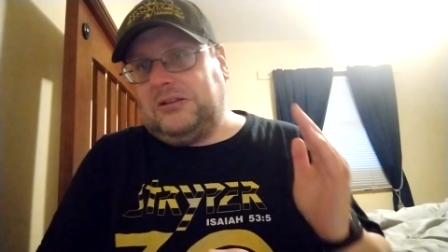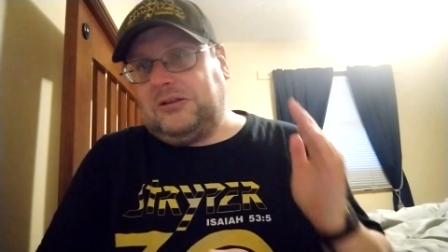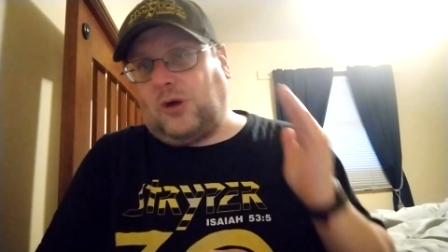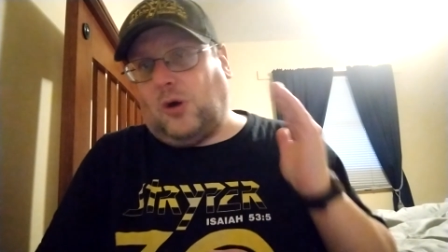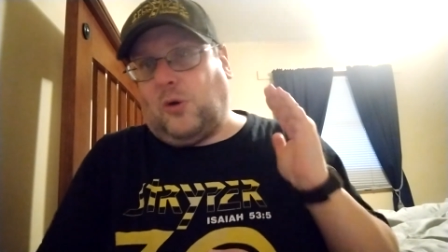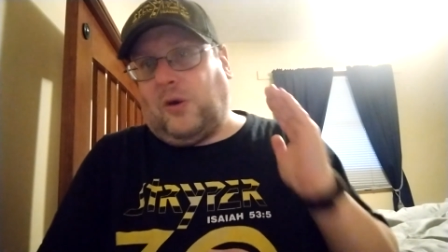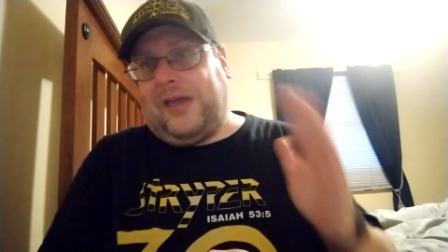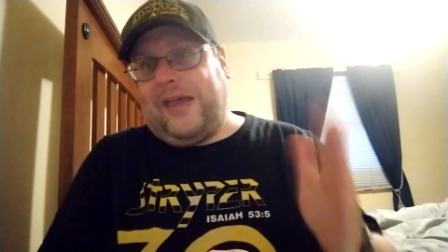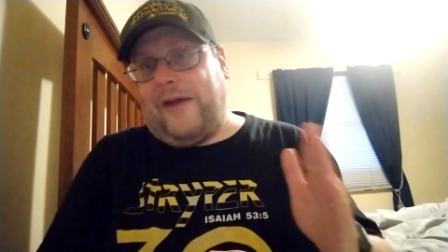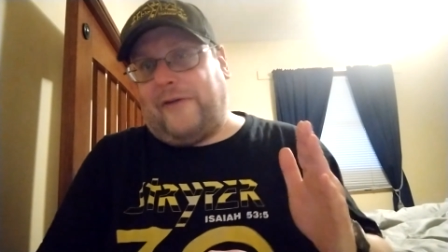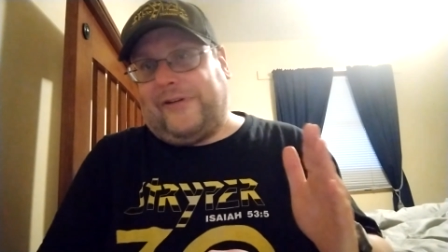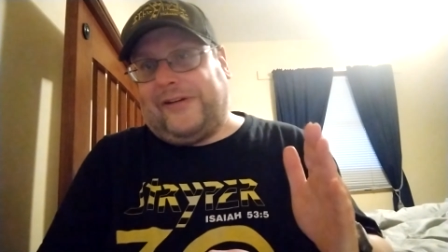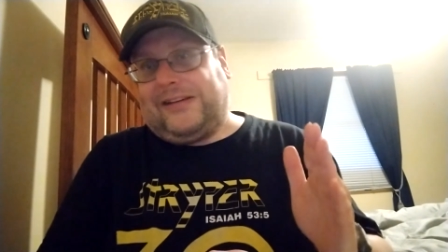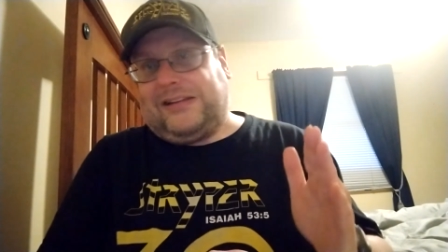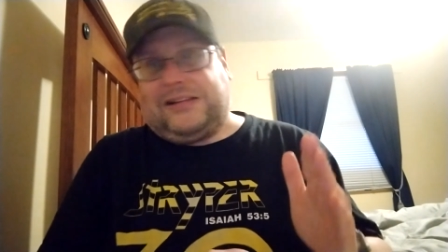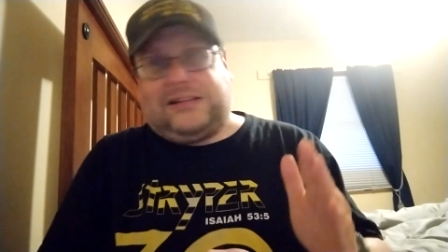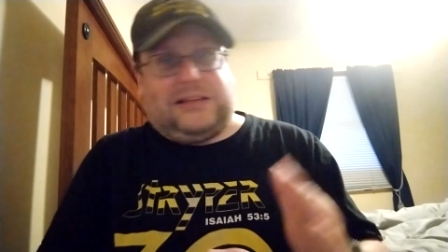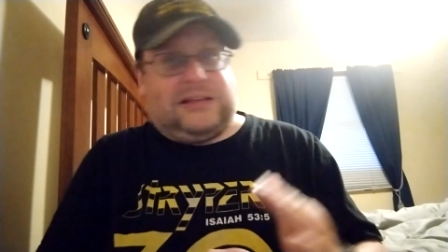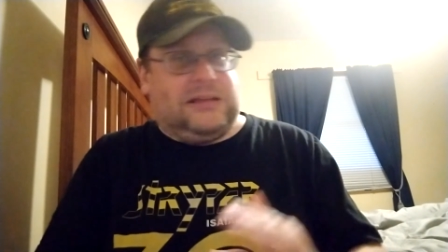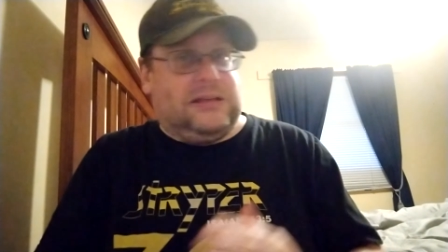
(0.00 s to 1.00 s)

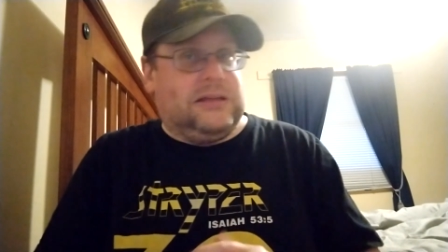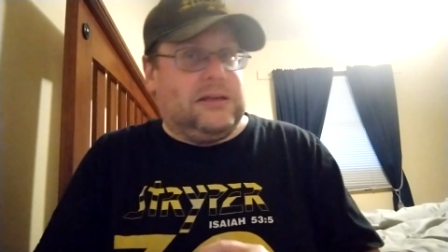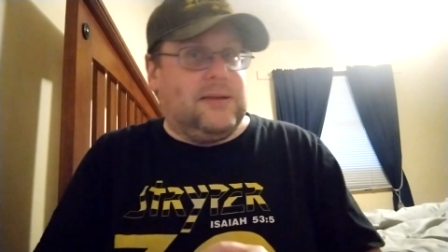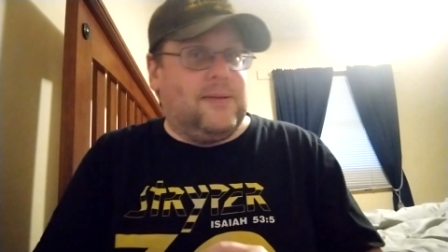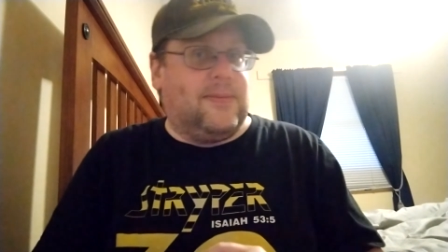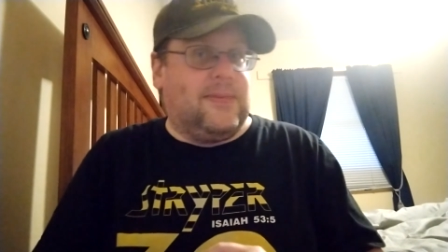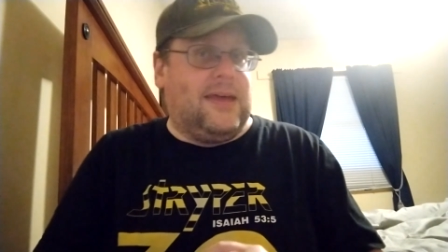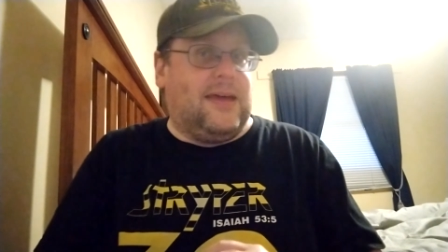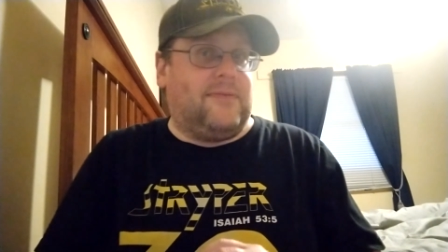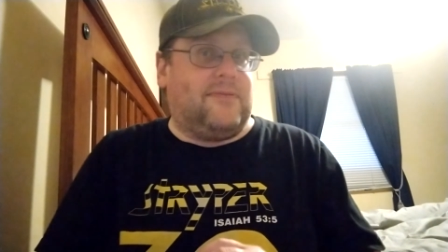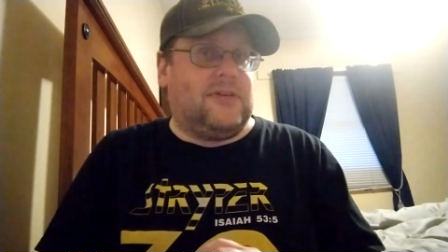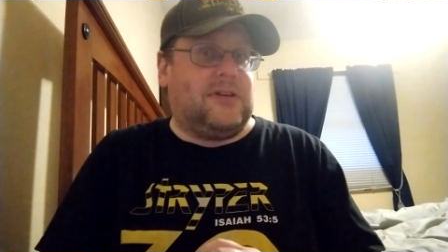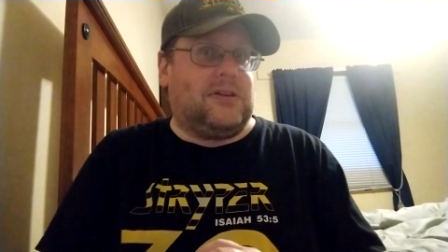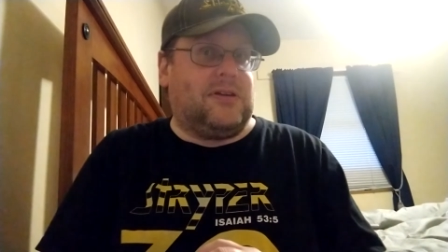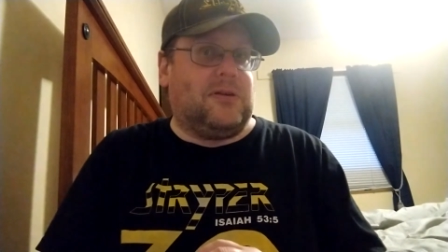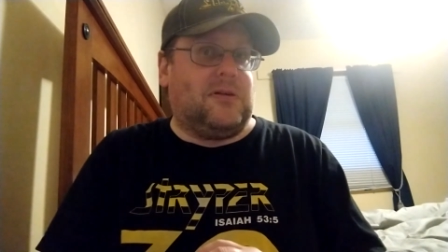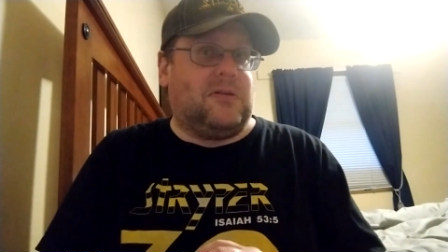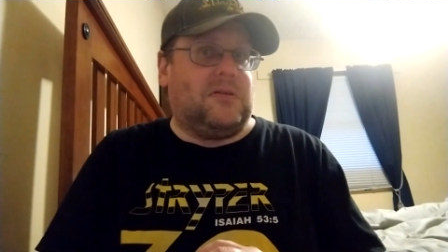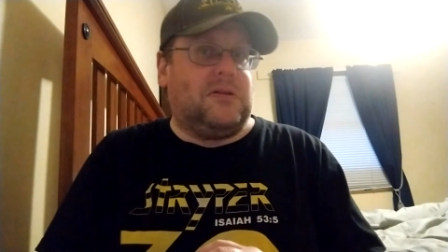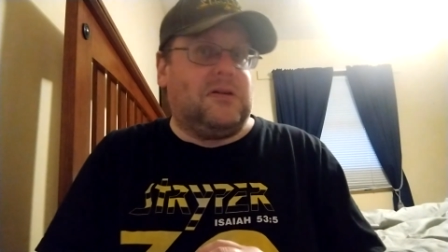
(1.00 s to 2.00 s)
coherently in that
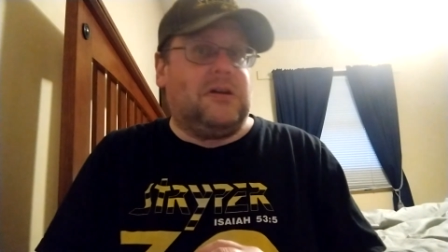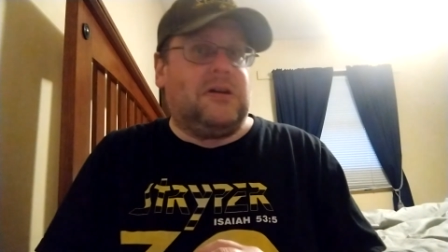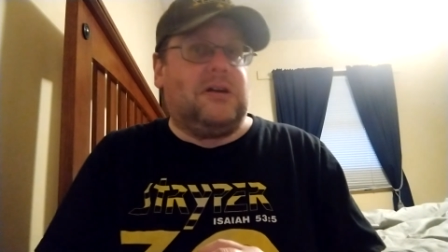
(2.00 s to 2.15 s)
video.